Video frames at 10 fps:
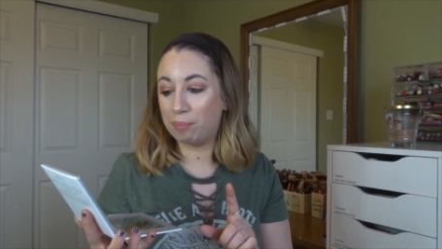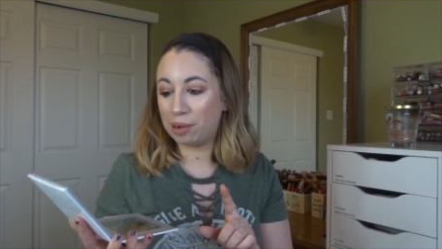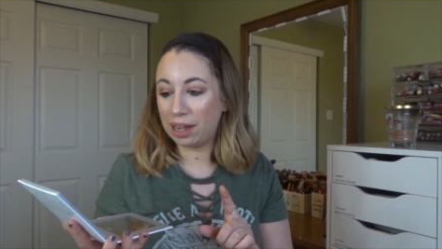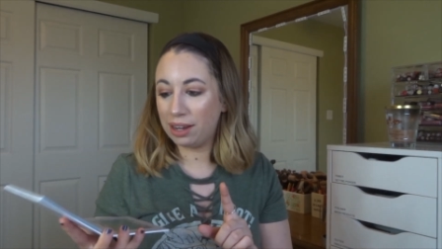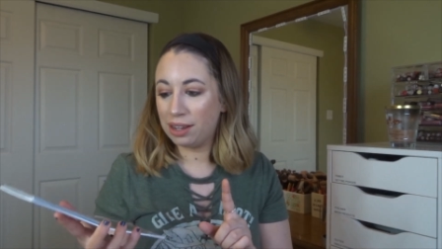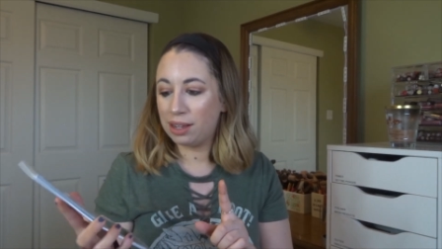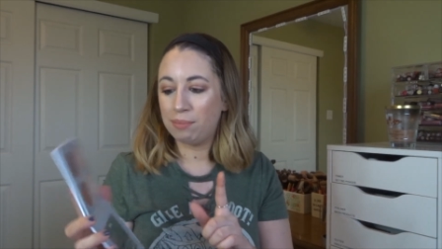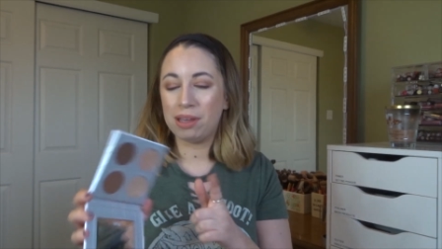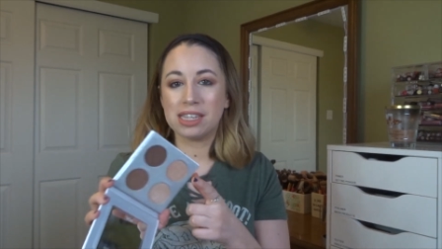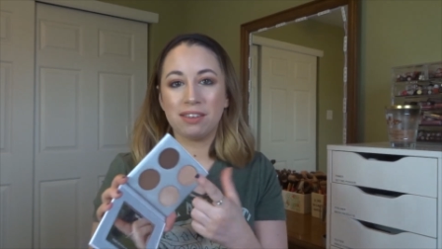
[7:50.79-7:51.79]
but
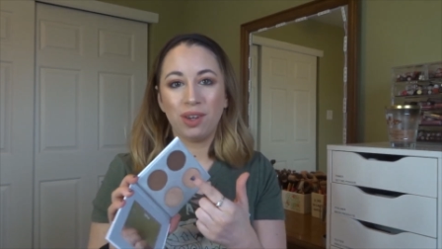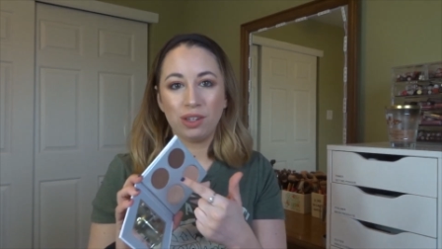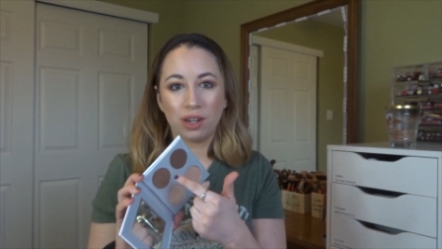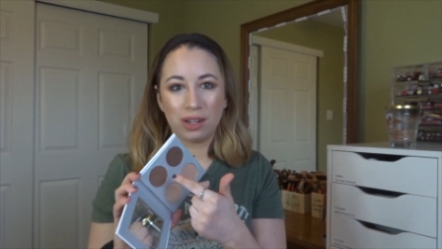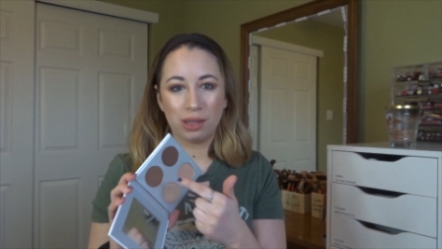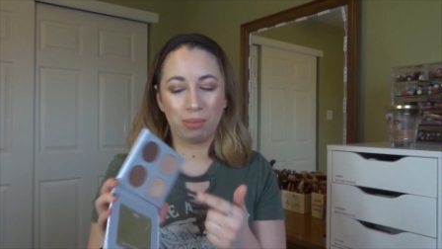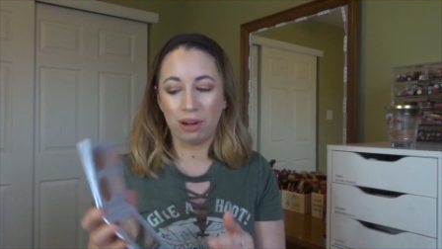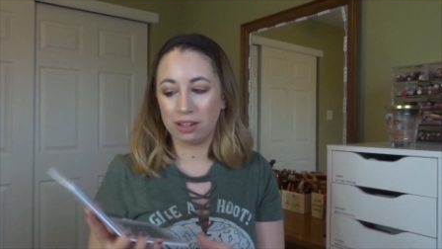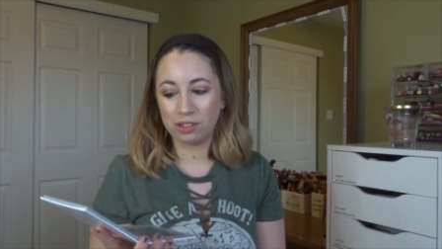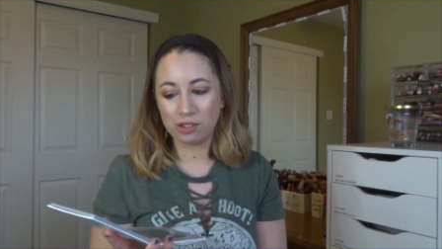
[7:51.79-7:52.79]
because of how dark the
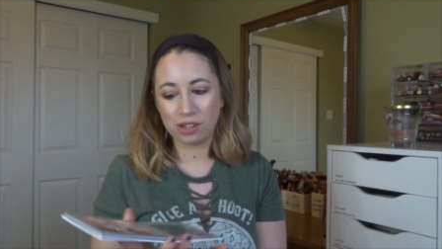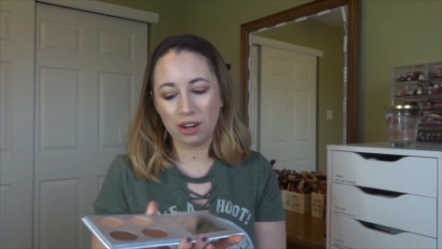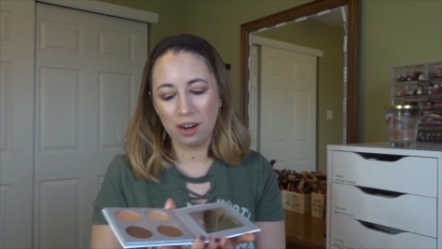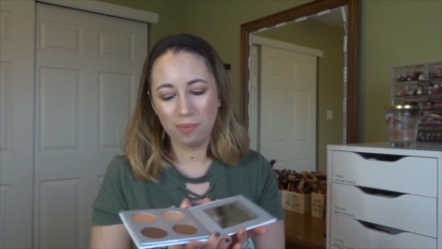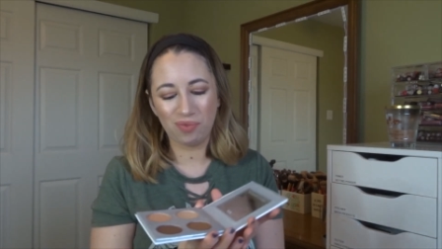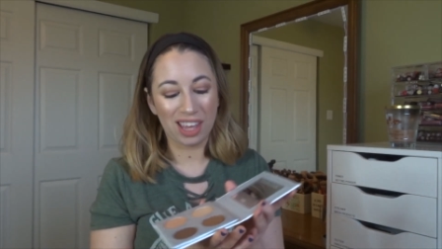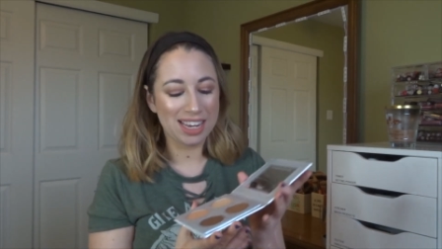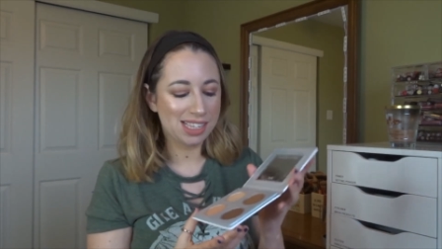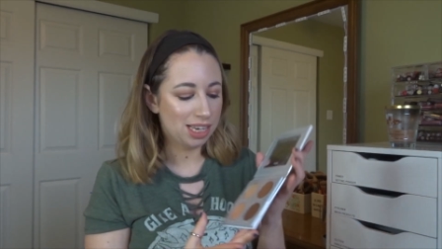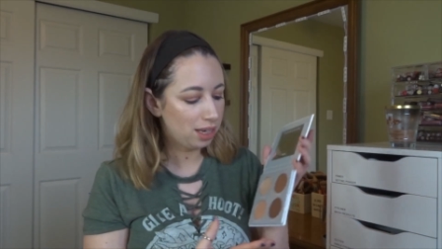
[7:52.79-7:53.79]
bronzers are, I
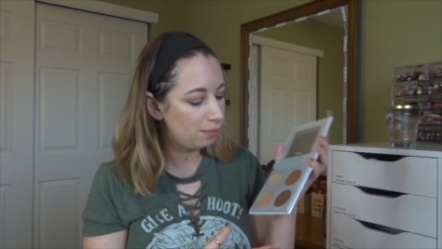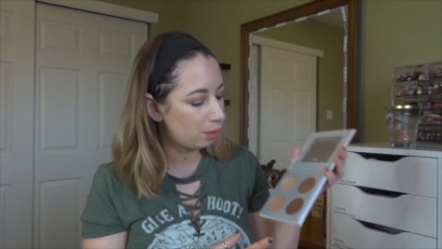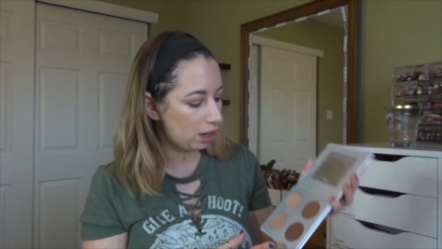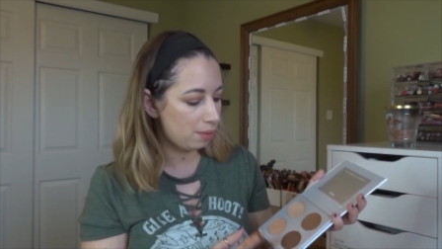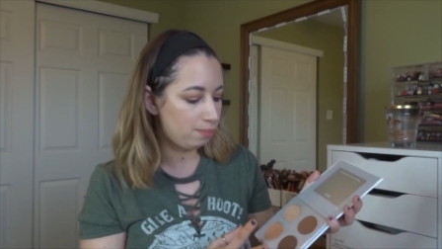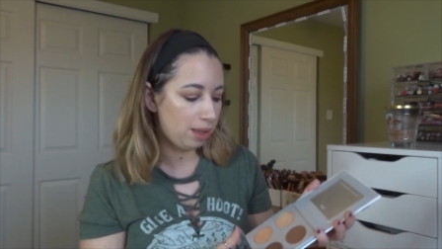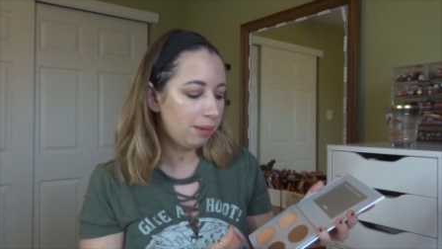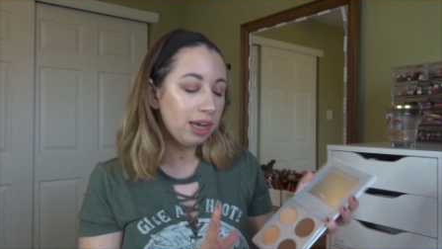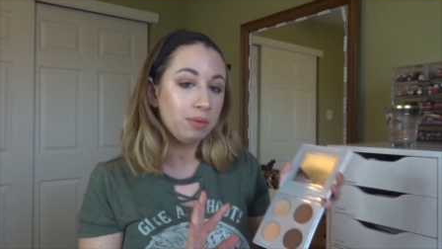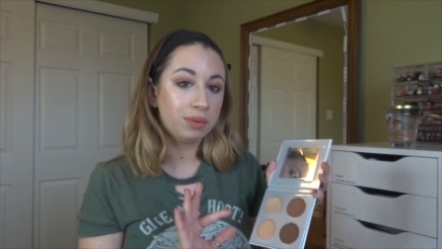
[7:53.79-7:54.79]
didn't, but
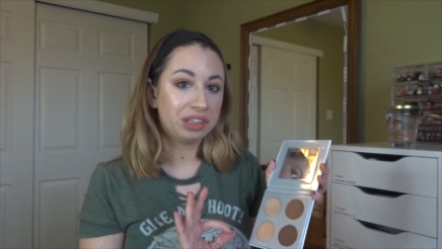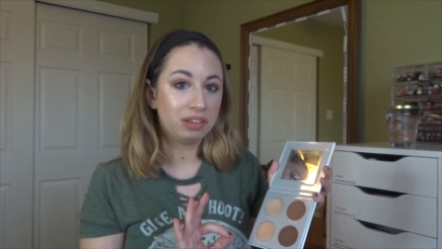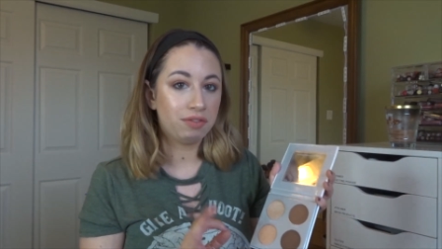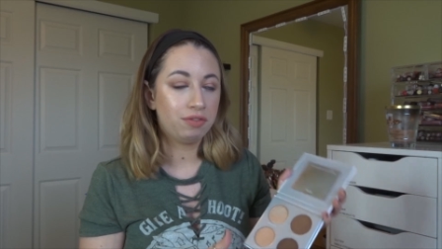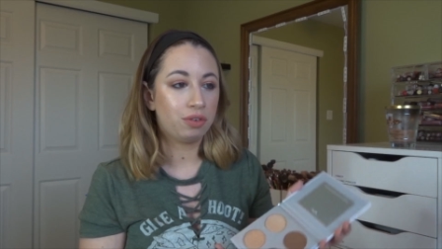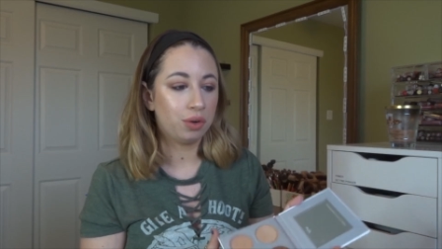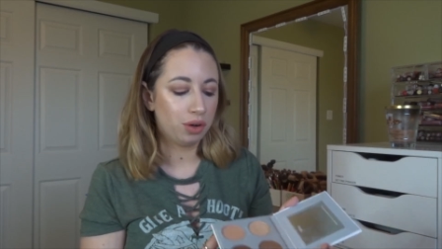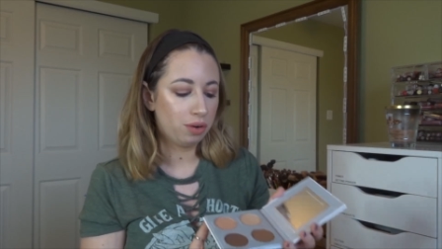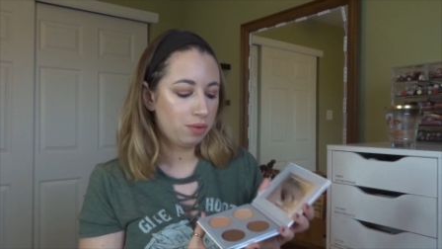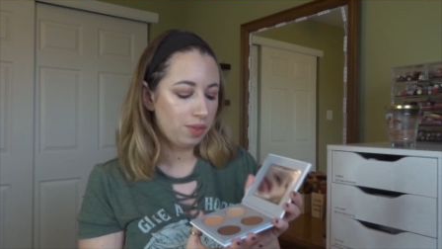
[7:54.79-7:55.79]
maybe I will for